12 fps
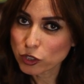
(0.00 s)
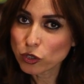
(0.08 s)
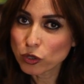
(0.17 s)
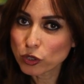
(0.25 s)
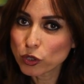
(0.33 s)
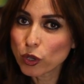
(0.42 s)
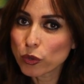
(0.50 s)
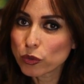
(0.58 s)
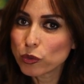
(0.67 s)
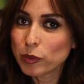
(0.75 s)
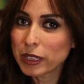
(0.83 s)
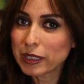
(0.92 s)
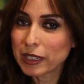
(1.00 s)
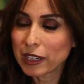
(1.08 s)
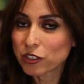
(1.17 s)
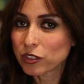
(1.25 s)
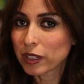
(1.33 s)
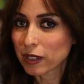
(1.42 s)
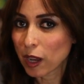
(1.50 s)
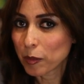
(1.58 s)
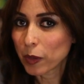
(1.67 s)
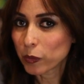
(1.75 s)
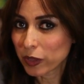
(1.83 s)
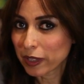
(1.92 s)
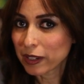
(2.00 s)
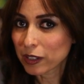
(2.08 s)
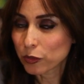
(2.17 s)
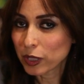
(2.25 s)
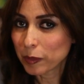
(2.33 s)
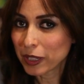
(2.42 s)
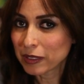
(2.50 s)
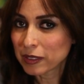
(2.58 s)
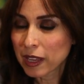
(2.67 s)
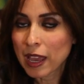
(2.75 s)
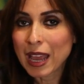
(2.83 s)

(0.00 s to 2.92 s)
You could go through mediation and come up with an agreement